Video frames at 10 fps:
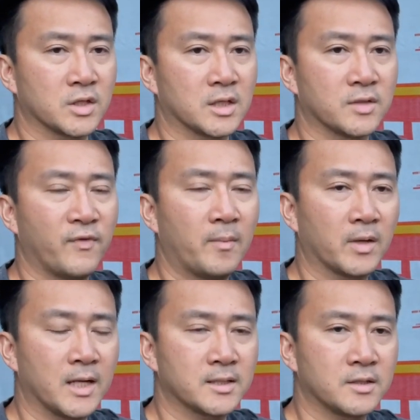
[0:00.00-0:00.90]
because
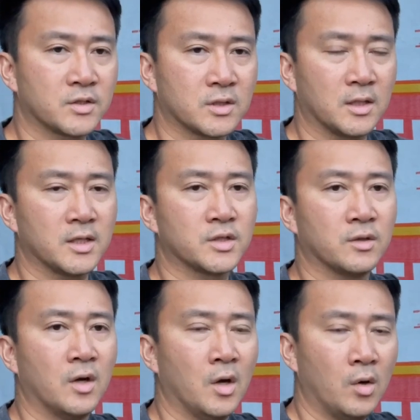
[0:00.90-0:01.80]
fiberglass insulation
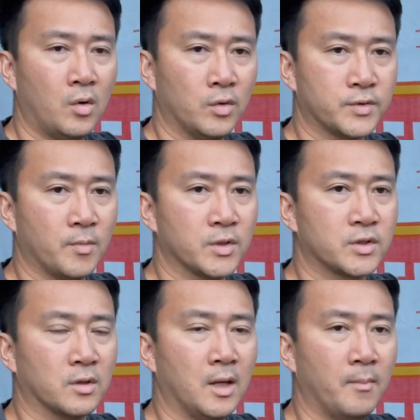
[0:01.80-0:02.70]
holds moisture
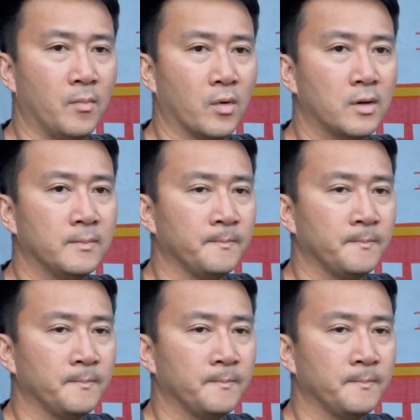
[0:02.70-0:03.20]
a lot more,